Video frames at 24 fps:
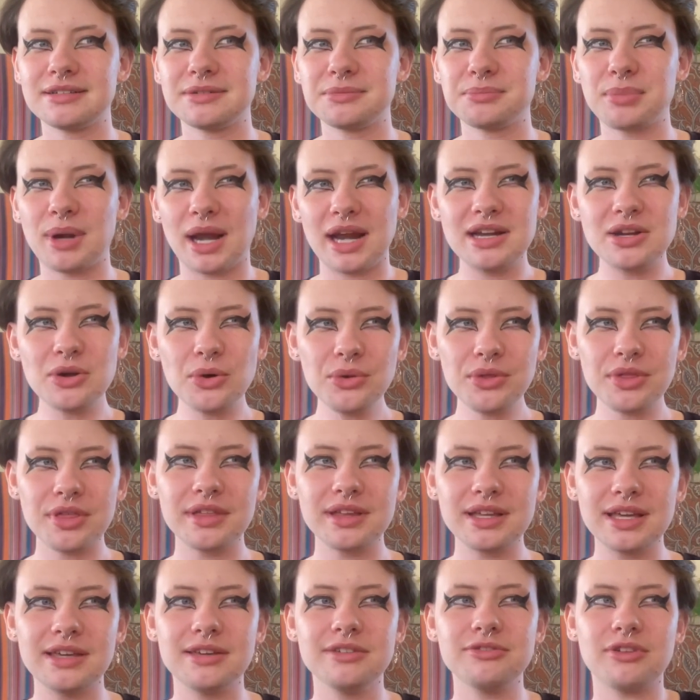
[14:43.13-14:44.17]
But I don't
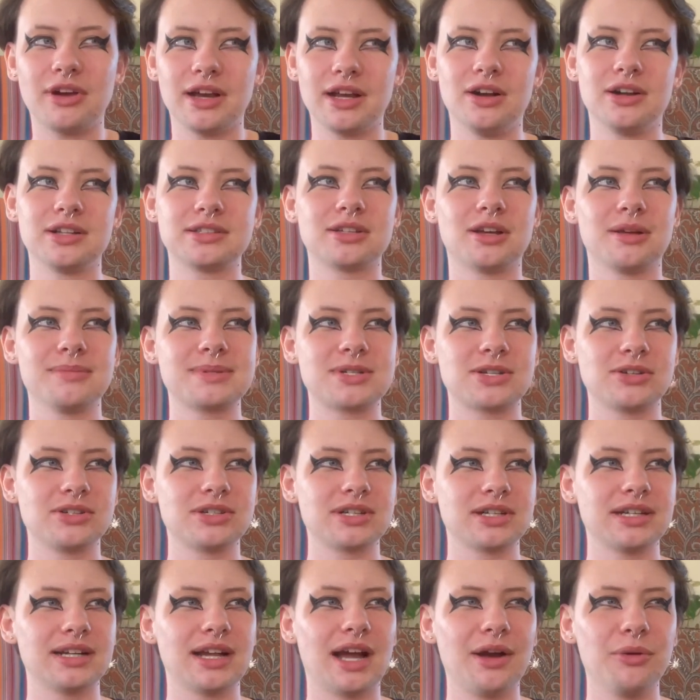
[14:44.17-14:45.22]
think if I got top
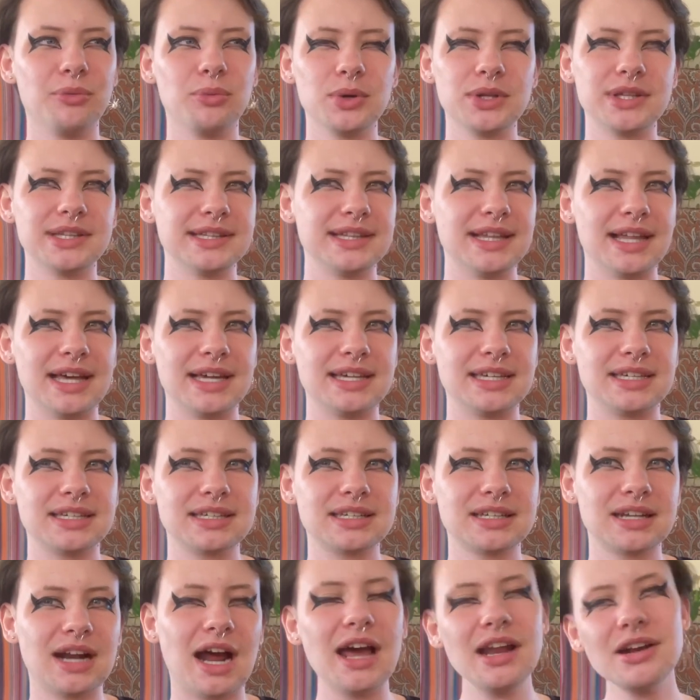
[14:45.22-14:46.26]
surgery I wouldn't like it.
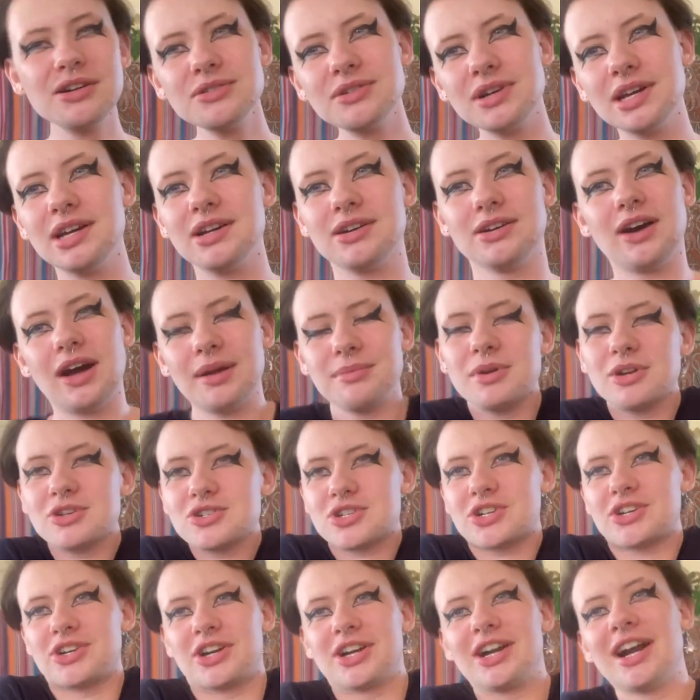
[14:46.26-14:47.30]
I don't know. I'm not
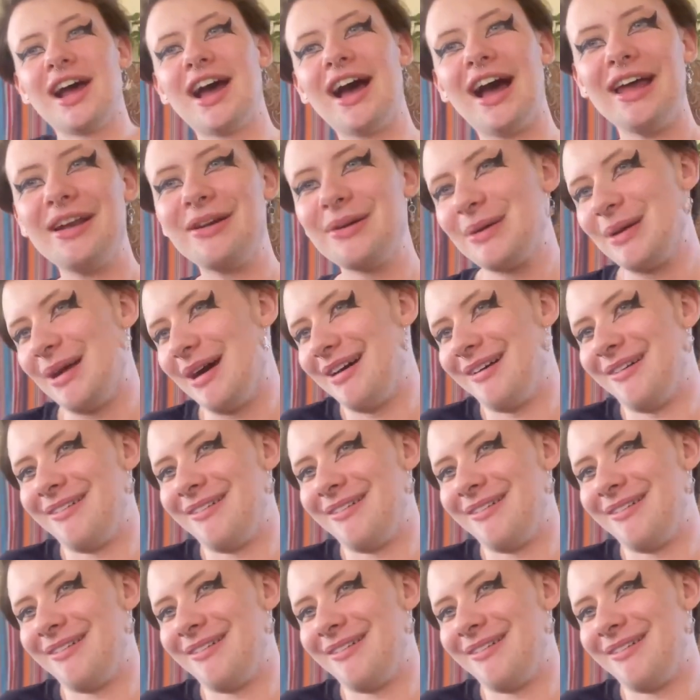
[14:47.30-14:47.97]
sure. I don't know.